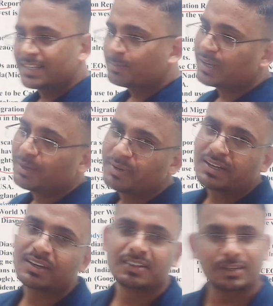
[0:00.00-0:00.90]
is
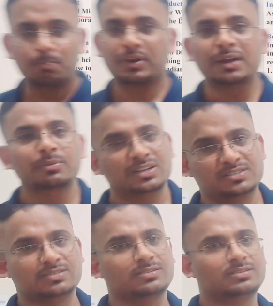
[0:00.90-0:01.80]
becoming the prime
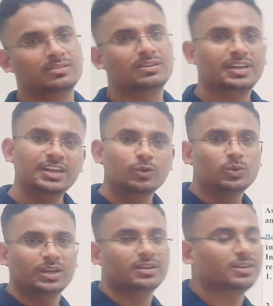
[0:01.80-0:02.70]
minister in
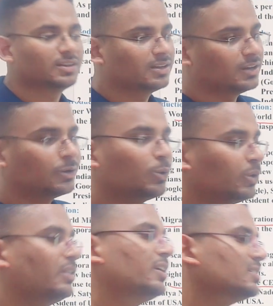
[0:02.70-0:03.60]
UK. Don't
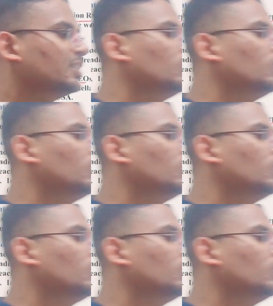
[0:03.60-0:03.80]
we think it's a